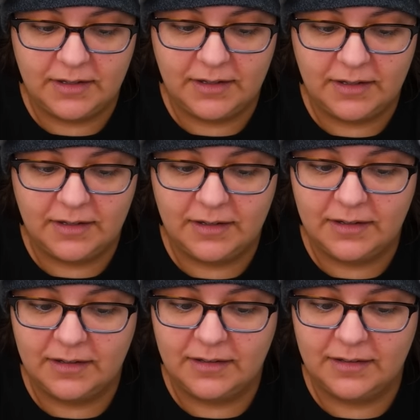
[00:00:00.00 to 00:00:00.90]

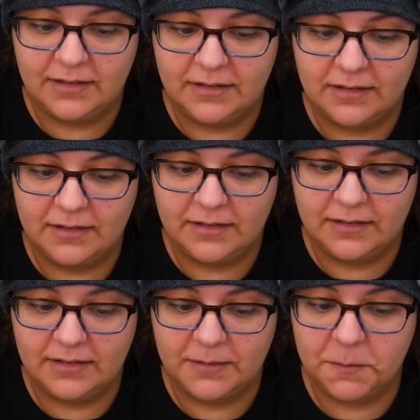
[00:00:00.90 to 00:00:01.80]

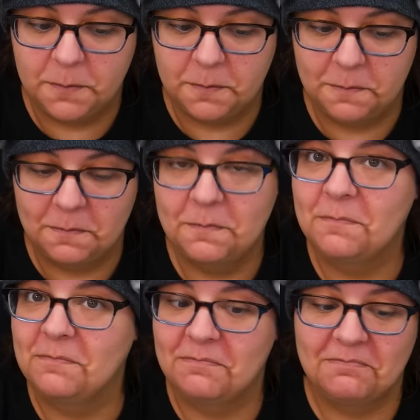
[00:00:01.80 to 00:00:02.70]

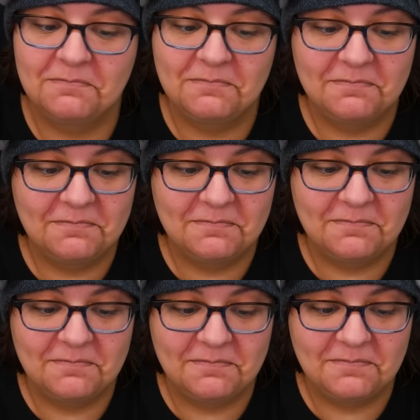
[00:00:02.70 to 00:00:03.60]

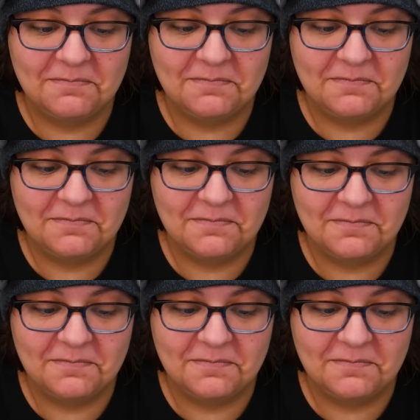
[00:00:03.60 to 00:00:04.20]
(no one is talking)